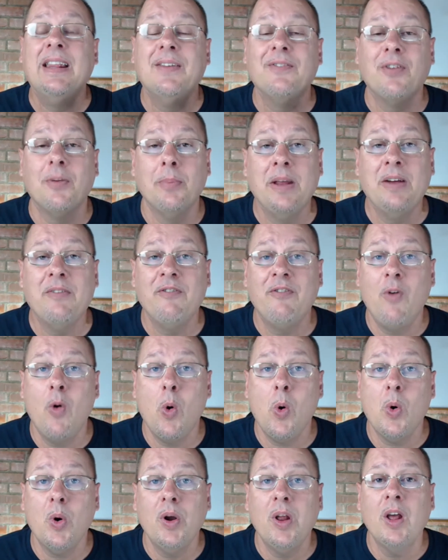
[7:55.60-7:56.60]
And then from them
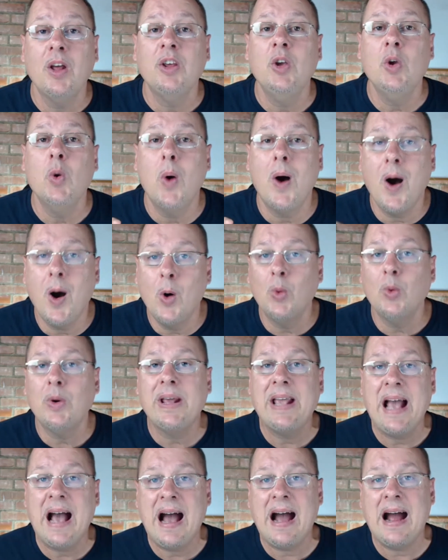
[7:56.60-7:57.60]
forward, you
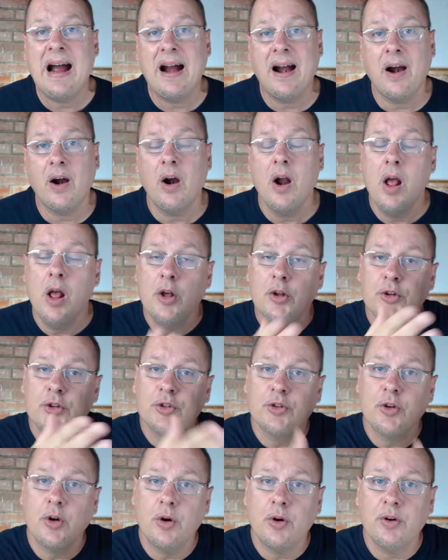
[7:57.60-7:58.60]
only hire
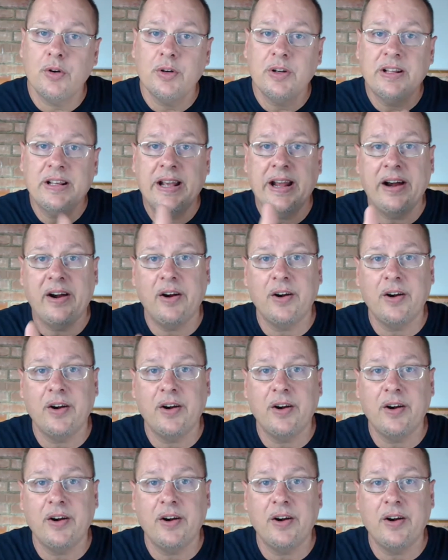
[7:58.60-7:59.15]
certain